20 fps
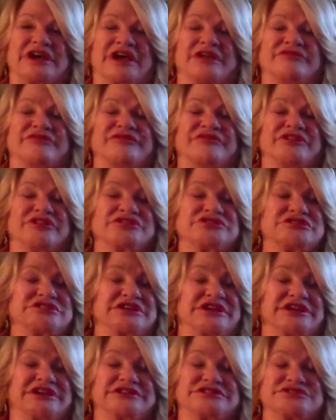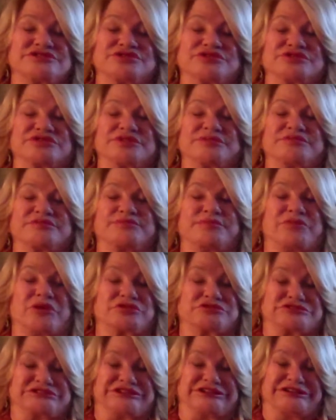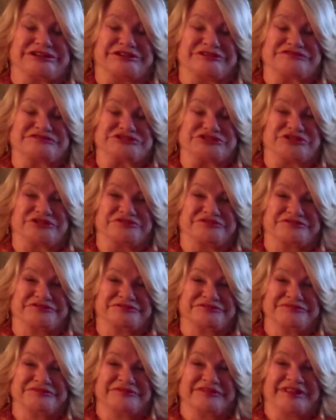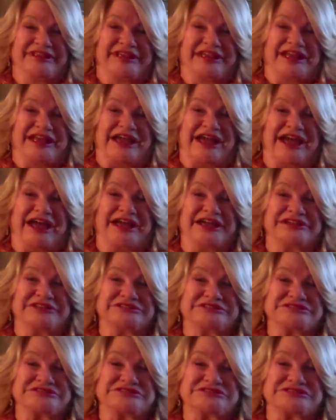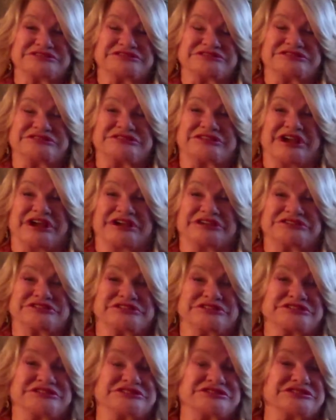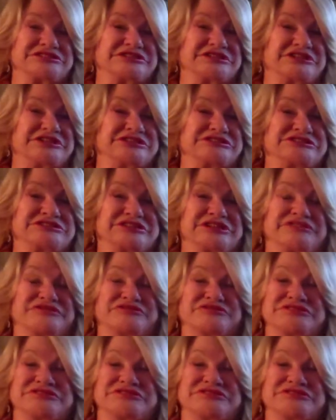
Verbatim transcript: I virtually took the boxing gloves off and started, instead of